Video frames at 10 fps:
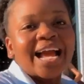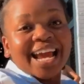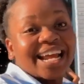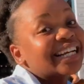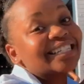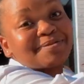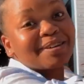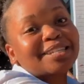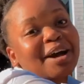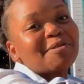I can see
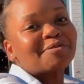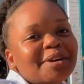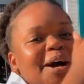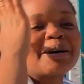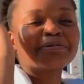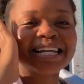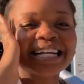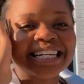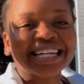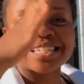myself. I'm
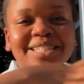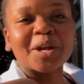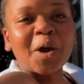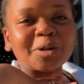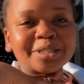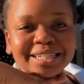sun-kissed, golden.